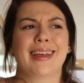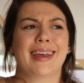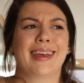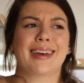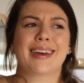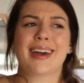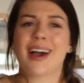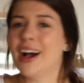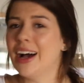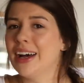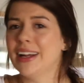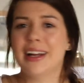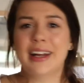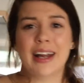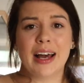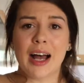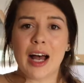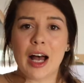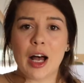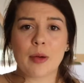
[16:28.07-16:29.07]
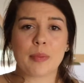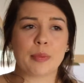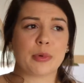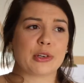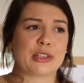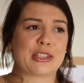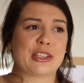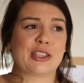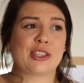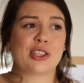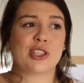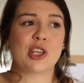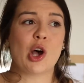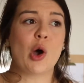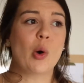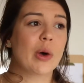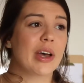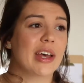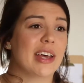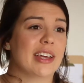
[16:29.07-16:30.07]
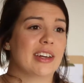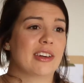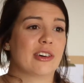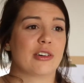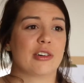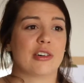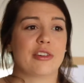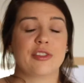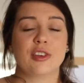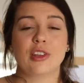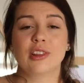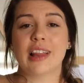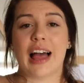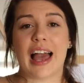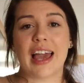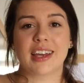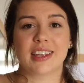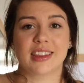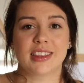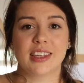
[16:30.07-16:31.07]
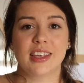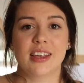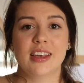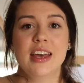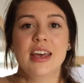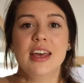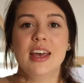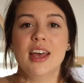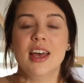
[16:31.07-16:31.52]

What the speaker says: like cut it up or sew it, or if you like the